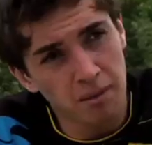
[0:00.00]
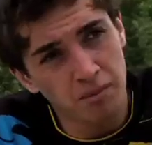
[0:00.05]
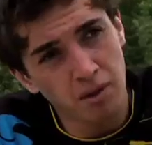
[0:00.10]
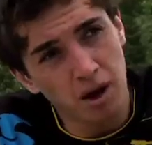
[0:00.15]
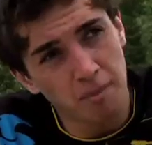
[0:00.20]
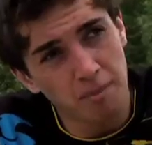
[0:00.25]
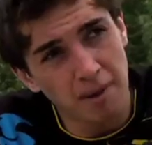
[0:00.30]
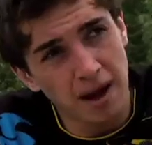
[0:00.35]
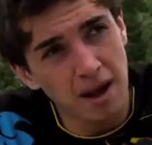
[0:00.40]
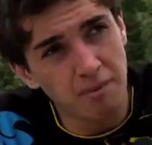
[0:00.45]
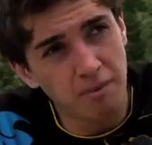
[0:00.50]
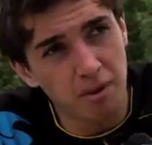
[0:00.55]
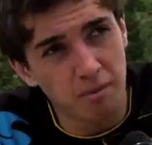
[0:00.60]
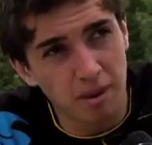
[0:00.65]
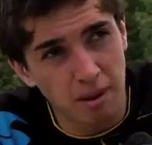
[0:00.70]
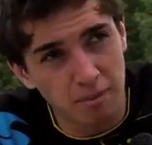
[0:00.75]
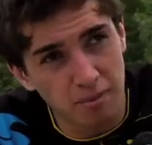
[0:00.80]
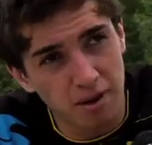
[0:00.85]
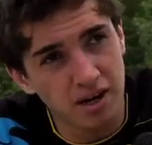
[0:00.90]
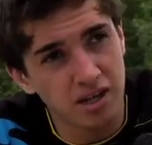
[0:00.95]
I'm not bad, but
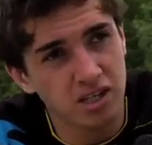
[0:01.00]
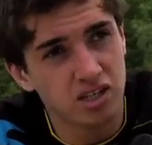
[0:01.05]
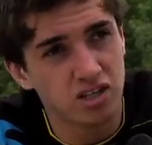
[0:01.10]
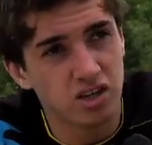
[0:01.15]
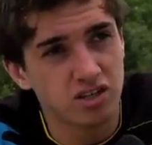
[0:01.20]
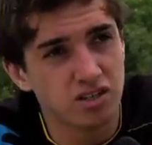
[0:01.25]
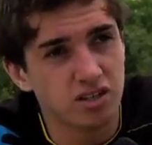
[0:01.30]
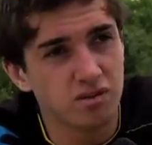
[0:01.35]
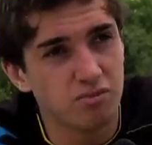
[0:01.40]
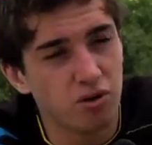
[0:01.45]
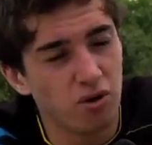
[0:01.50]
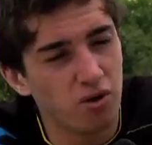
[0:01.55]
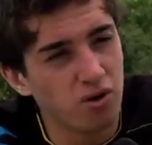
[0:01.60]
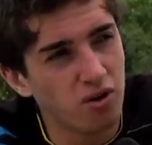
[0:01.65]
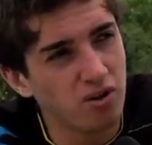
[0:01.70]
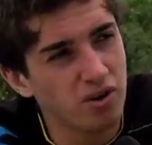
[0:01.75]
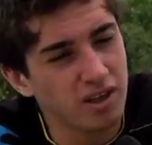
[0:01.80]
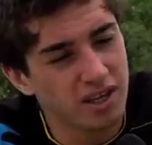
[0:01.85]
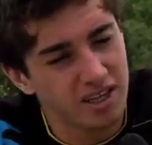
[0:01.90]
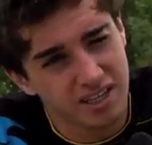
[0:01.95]
my buddy Justin
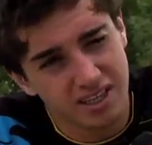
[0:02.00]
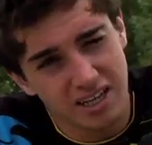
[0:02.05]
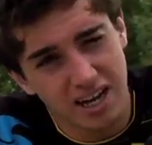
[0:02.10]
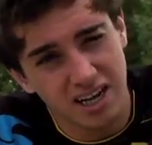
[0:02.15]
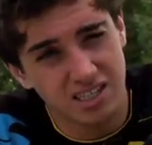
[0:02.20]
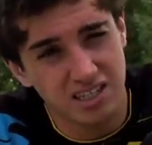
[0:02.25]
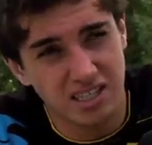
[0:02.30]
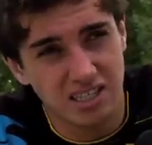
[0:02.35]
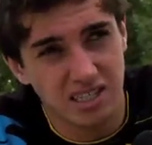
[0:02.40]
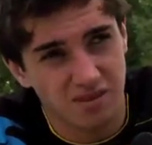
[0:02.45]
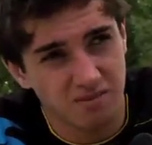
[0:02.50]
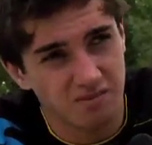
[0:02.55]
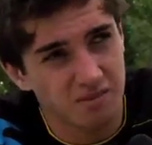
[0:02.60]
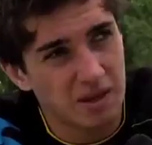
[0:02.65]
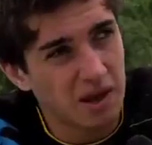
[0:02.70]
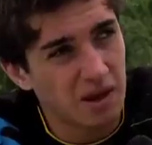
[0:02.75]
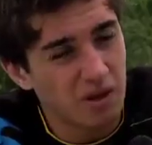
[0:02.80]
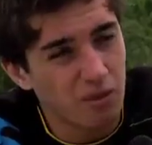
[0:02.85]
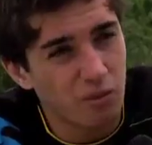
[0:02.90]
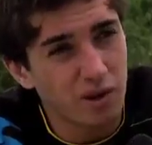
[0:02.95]
Bogle, he's actually
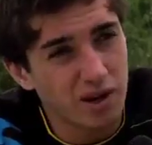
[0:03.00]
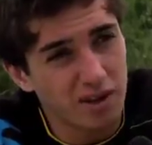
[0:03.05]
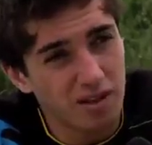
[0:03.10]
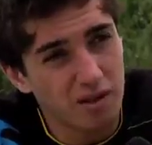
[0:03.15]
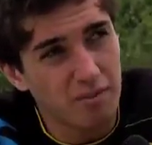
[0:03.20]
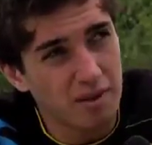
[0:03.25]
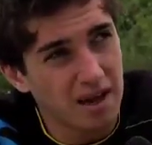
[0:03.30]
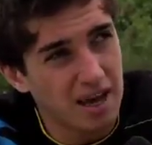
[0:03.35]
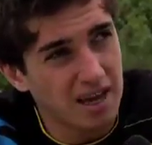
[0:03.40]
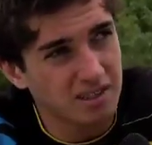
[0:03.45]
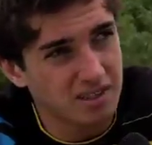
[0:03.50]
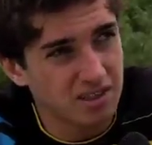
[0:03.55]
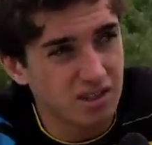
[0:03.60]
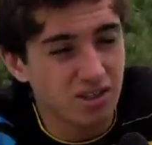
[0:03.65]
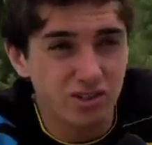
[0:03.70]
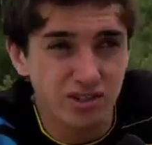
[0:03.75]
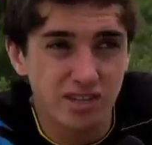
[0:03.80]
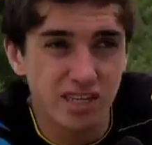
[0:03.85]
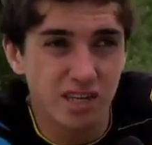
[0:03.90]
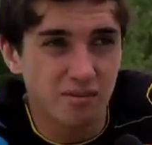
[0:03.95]
one of the best.
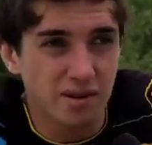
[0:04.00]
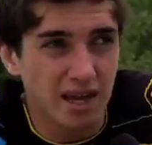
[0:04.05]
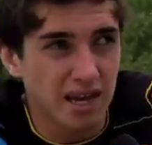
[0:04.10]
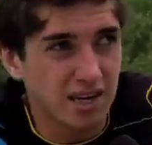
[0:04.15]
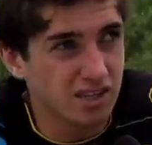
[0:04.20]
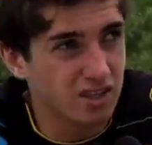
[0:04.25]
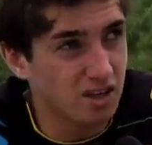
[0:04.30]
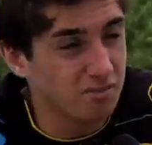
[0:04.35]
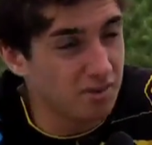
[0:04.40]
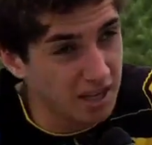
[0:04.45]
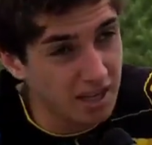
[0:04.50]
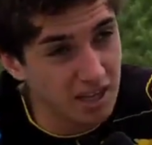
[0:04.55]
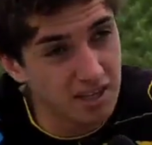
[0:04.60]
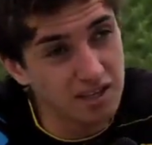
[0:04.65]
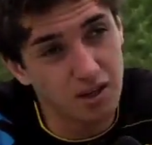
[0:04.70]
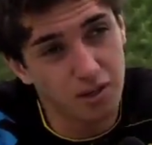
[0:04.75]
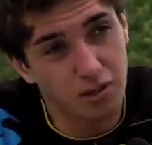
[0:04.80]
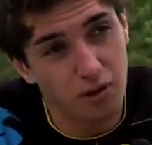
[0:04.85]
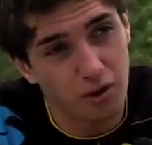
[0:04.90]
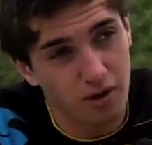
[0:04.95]
You'll see him next year, but
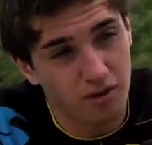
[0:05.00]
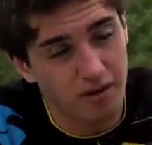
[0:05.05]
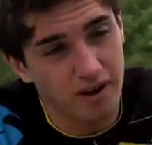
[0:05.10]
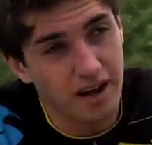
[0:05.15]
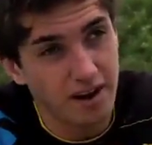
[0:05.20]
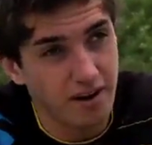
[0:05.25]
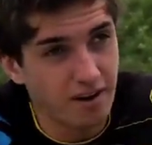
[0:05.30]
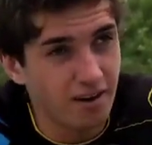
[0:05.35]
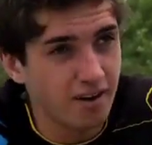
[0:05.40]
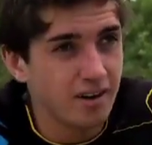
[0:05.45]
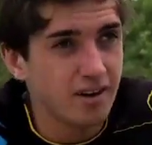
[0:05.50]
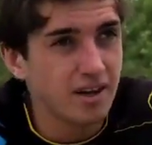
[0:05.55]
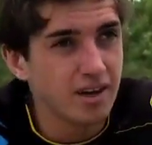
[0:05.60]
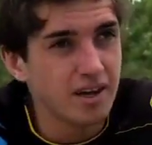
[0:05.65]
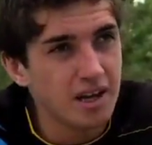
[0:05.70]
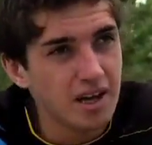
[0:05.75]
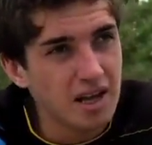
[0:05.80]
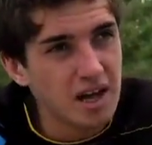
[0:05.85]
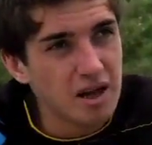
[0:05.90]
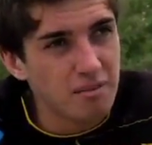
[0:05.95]
he's a Thor rider.
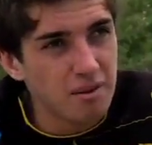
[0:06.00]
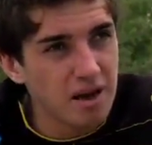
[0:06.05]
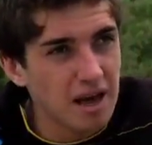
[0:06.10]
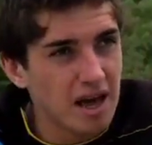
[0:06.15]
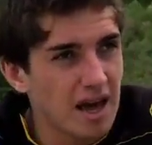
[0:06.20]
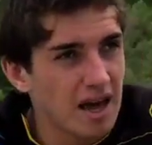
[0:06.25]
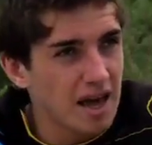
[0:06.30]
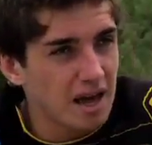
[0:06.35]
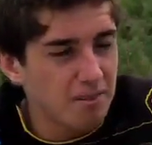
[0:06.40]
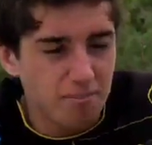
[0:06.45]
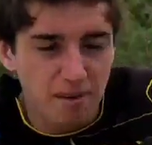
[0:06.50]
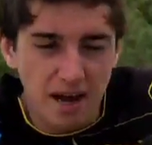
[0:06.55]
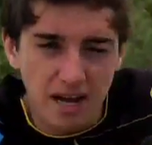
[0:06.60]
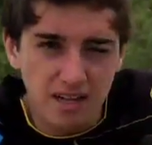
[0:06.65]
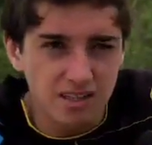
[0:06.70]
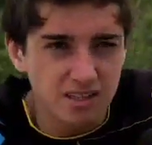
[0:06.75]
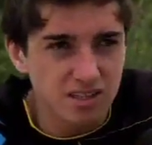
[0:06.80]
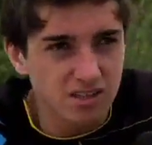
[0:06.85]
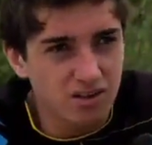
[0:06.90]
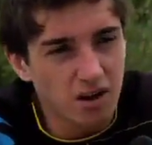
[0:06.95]
But
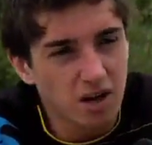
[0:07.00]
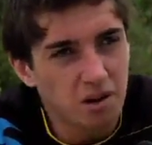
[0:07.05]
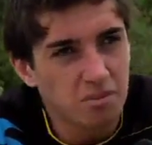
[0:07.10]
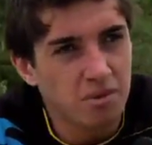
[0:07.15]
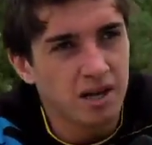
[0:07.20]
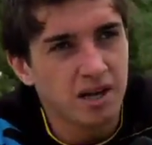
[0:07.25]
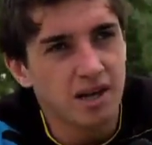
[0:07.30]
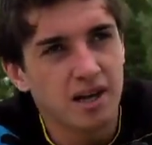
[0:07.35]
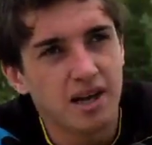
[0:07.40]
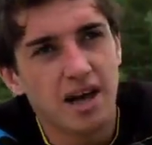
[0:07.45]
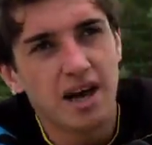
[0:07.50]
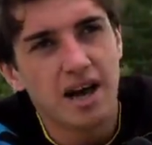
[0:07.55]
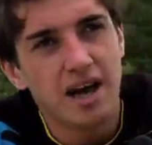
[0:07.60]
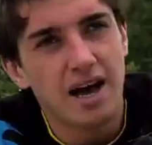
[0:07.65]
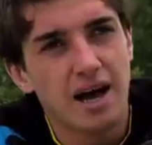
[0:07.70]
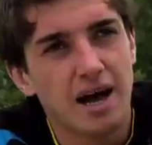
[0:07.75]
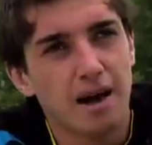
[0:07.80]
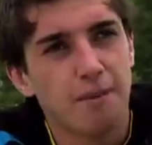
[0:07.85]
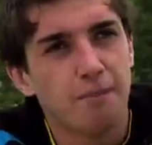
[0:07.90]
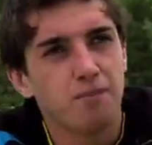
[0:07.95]
back to scrubbing.
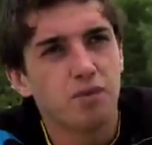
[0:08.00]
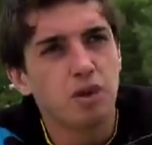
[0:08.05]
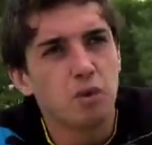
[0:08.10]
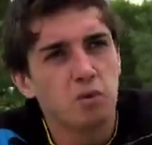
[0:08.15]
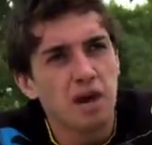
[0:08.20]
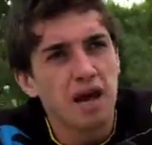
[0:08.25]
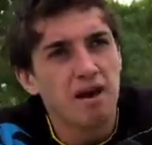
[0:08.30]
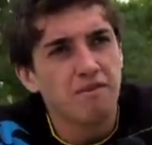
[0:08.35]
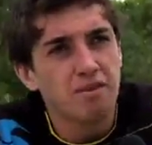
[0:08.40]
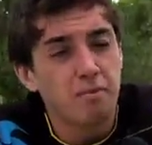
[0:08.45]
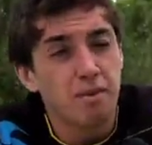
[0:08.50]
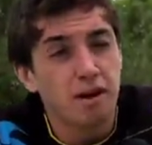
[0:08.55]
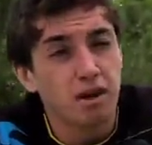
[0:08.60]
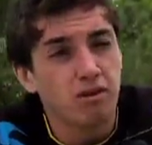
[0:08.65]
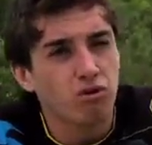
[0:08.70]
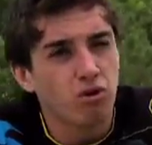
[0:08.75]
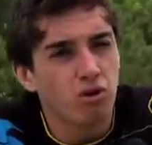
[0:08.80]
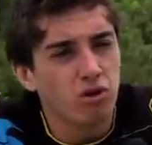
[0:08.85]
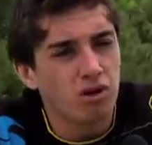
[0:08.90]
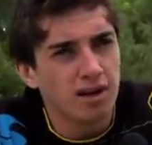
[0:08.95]
Um, we have the
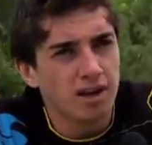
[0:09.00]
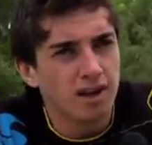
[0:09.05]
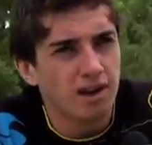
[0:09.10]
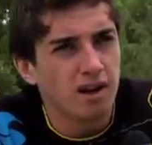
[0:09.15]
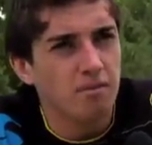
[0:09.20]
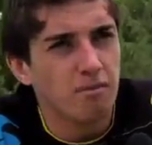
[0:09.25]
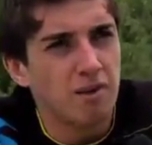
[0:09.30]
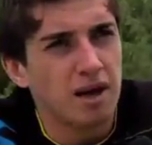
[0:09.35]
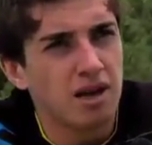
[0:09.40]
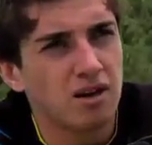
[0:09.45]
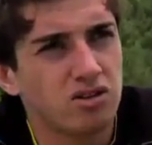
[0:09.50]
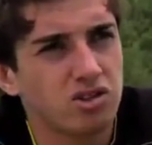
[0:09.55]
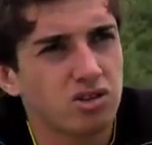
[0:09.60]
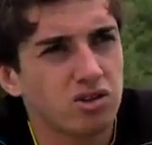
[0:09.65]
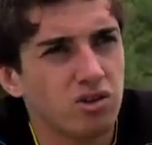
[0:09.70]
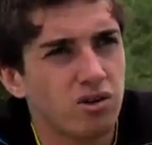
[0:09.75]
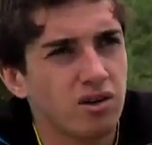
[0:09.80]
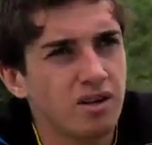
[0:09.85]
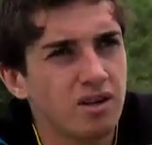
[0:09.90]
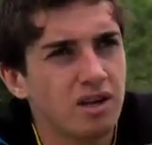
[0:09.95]
big roller here at
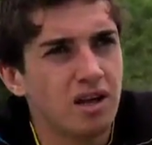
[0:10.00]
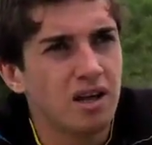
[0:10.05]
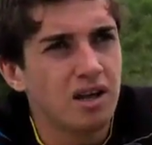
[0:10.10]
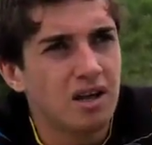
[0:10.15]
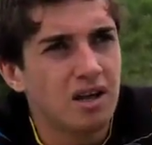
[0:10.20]
Milestone.